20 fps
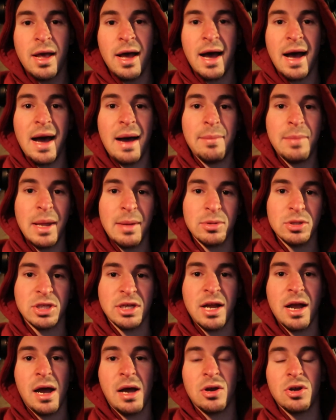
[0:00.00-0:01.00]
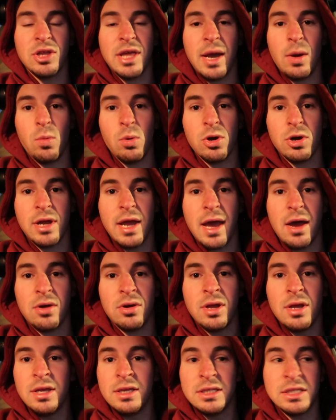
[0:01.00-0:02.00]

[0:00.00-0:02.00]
uh, I'm able to conquer that workout,